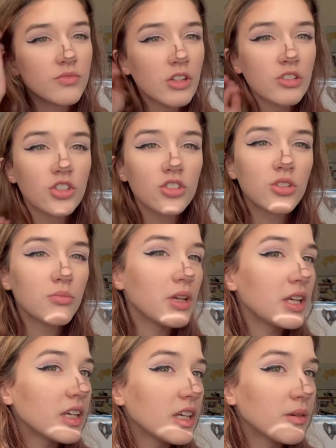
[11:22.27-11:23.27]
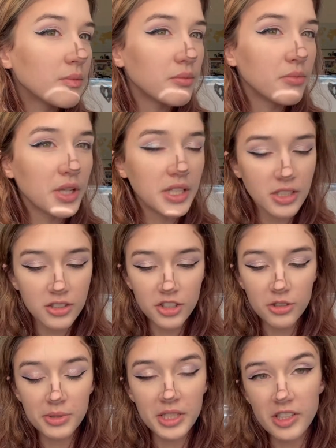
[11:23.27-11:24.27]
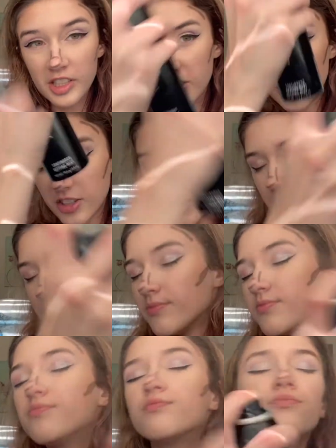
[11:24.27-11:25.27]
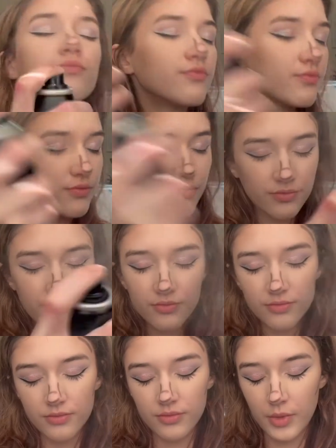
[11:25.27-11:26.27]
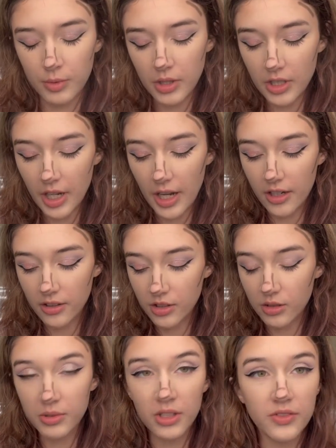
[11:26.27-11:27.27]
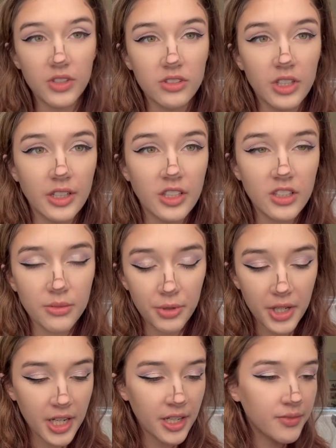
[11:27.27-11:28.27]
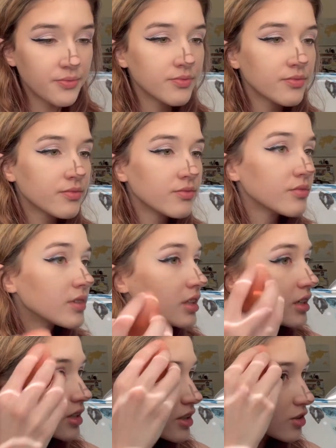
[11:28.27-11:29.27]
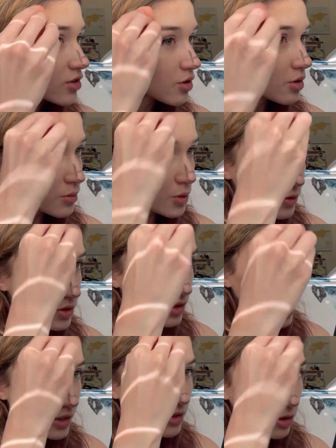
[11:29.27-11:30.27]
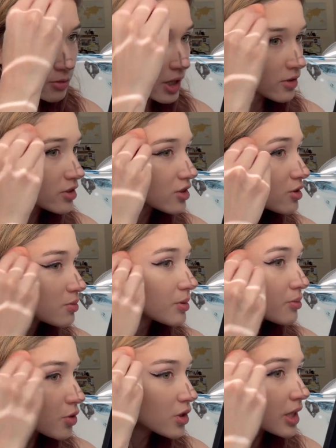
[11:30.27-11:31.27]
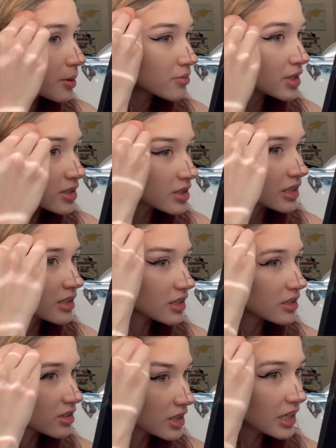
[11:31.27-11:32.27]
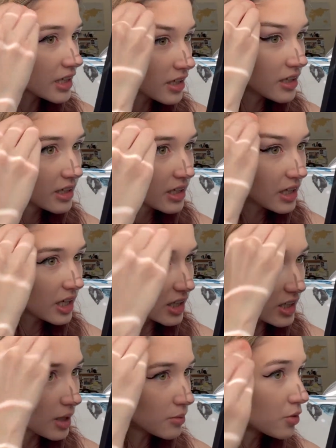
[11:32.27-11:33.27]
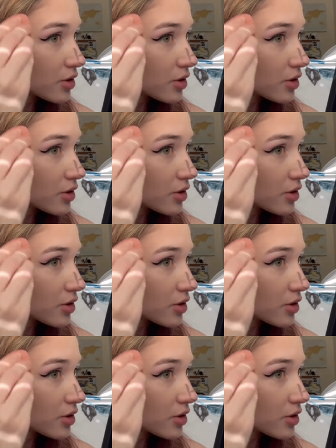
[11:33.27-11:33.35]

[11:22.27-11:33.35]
Just to make it blend a little bit easier, I'm going to add a little bit of the setting spray just so it moves around a little bit more and blends into the skin a lot more